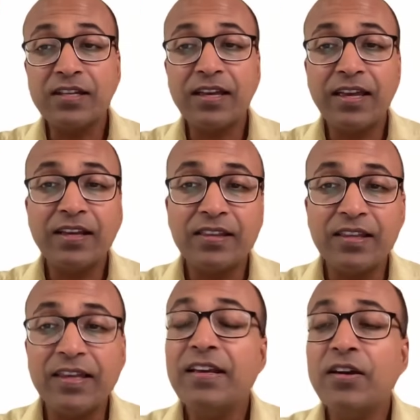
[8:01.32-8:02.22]
the king,
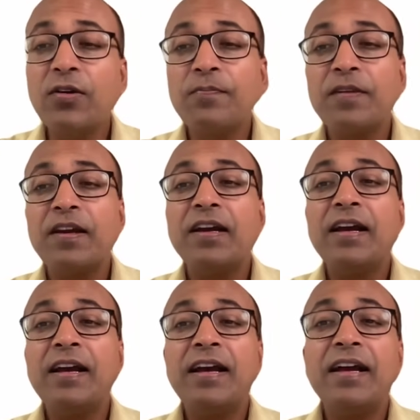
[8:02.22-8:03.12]
the ego,
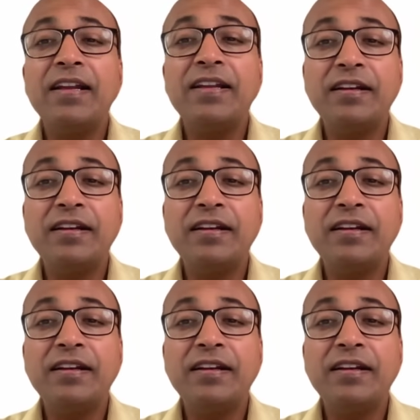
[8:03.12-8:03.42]
and